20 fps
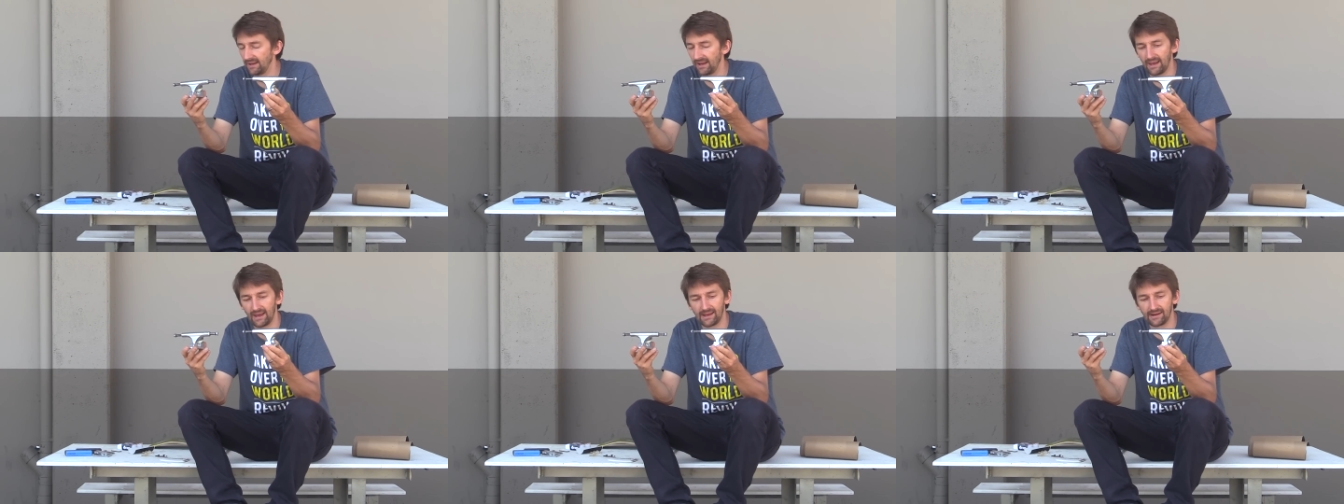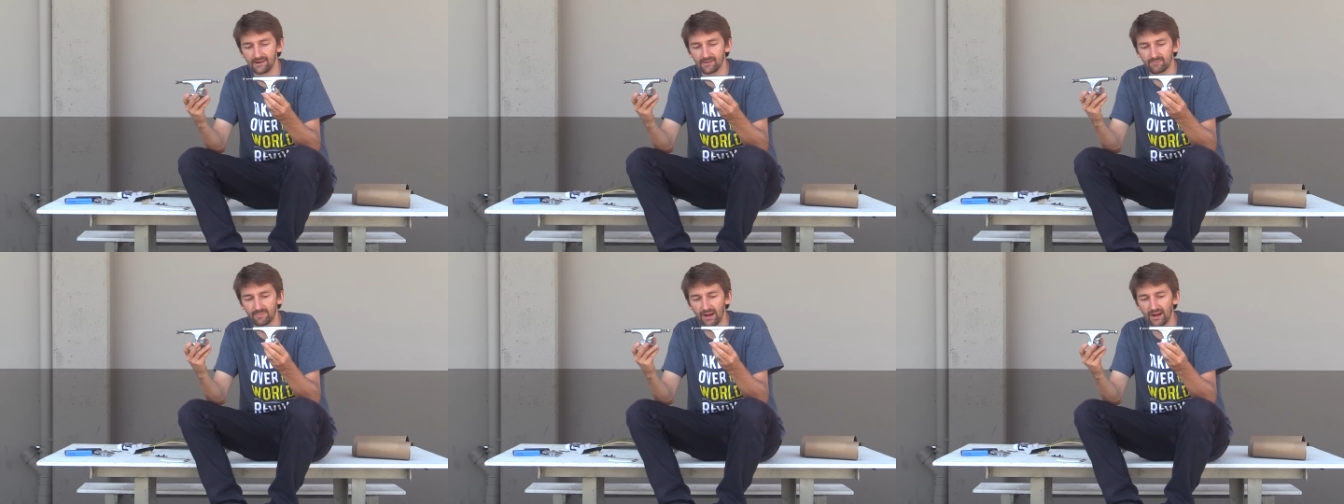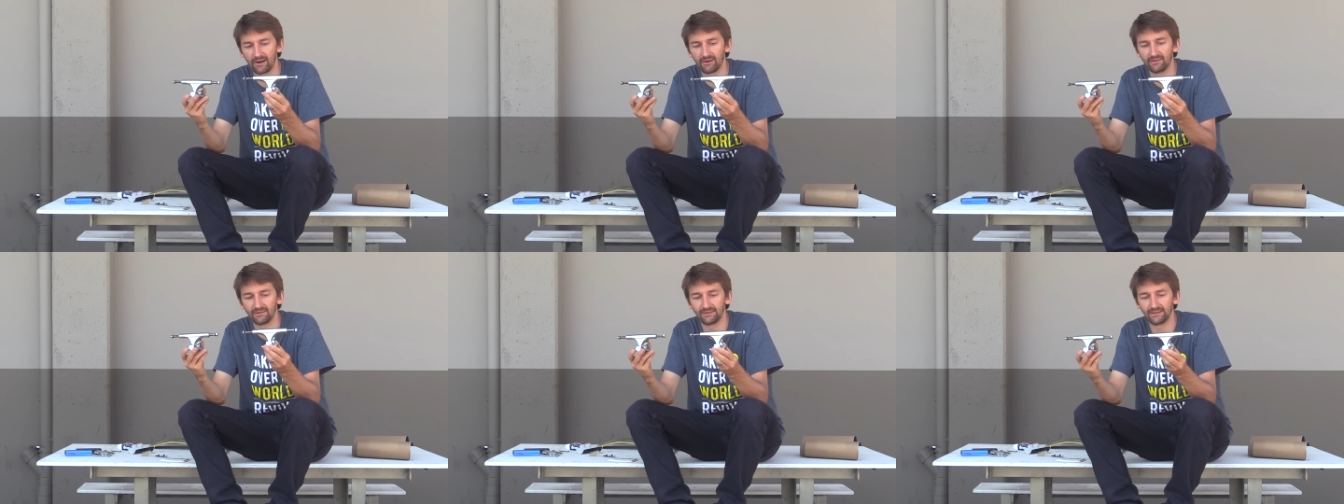And
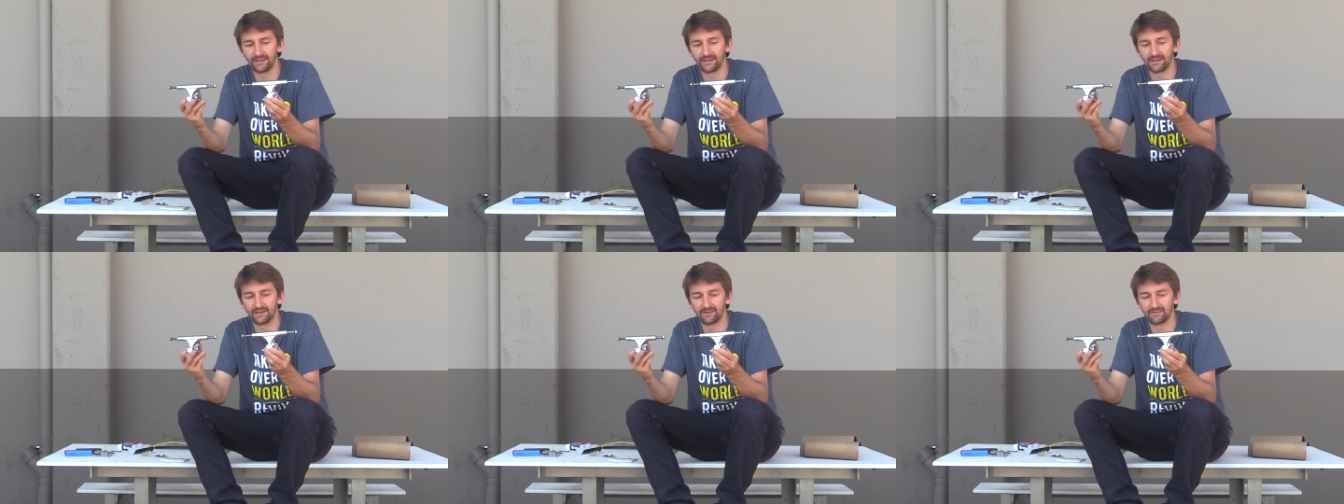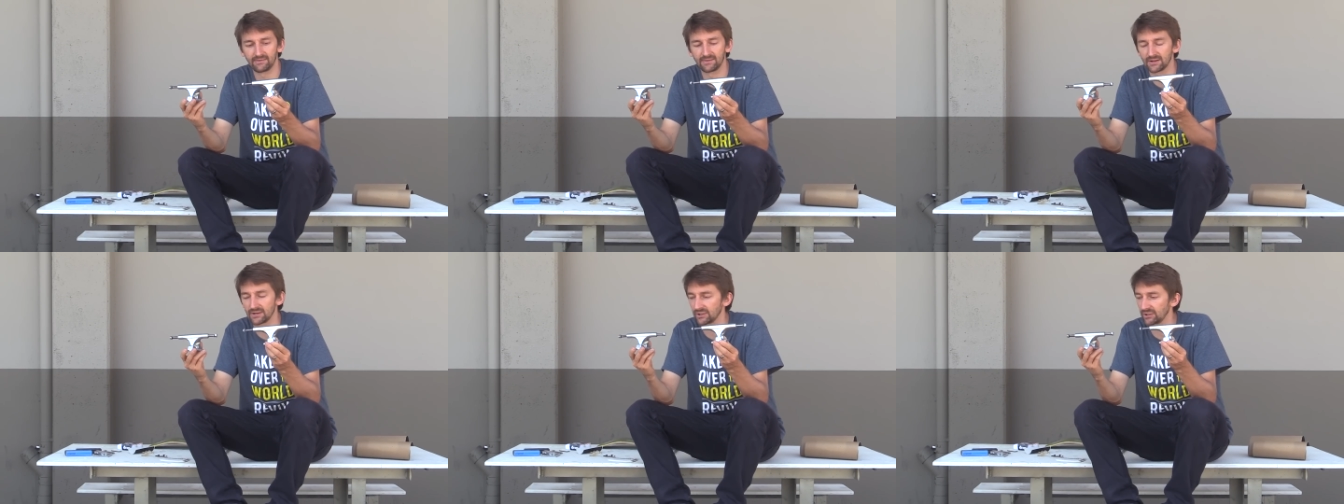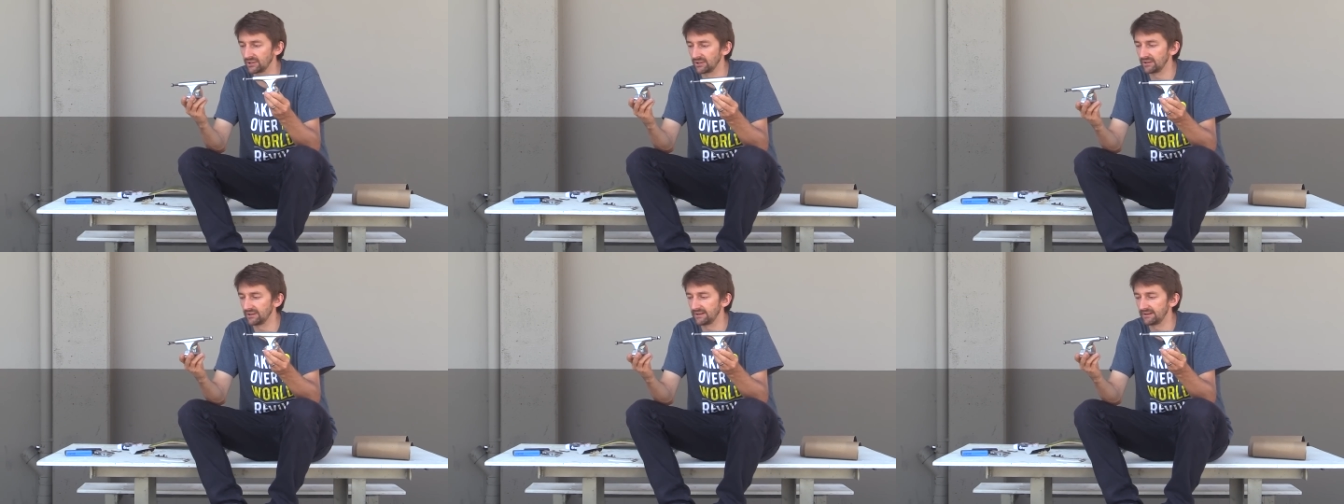apparently they're
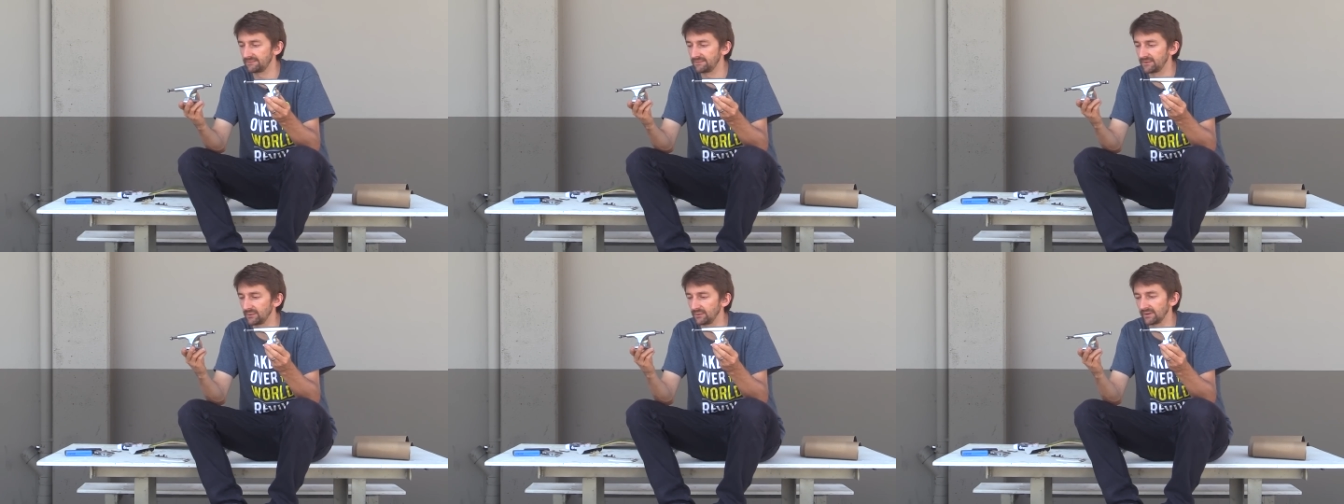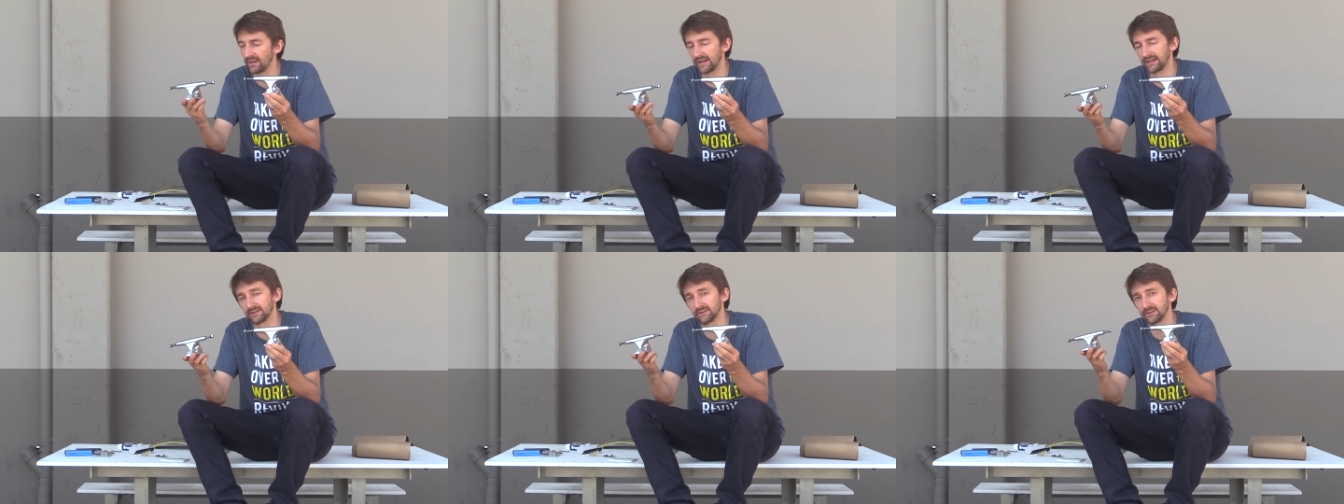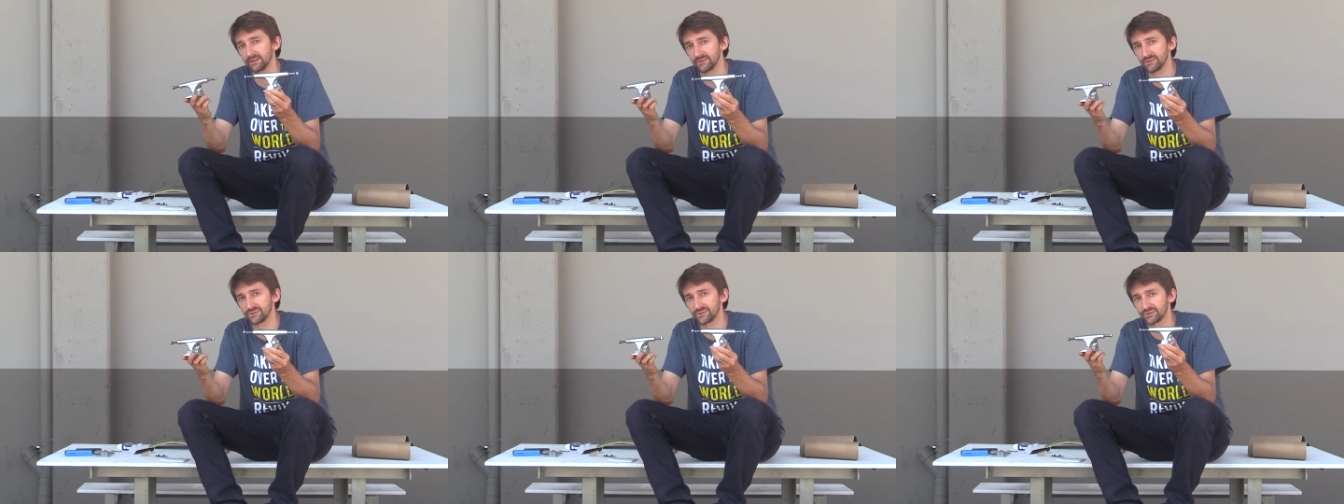good if you like
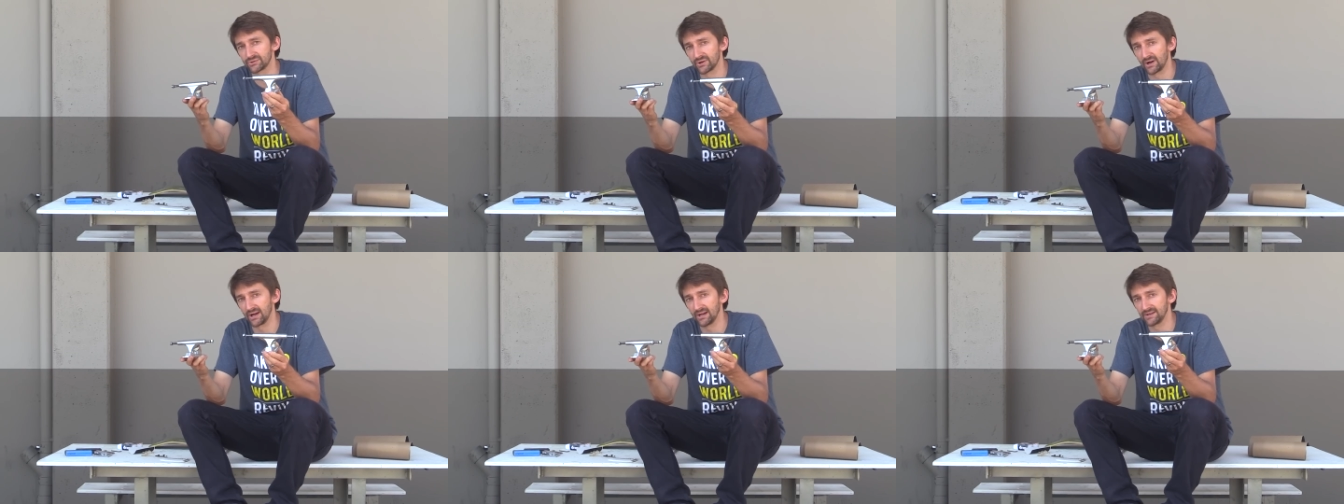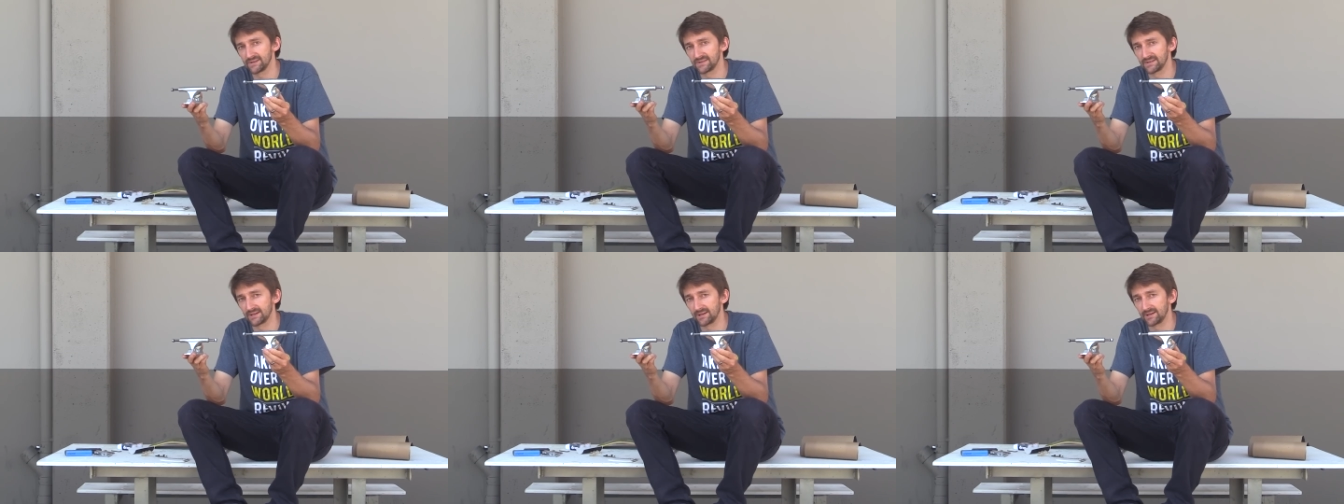loose trucks,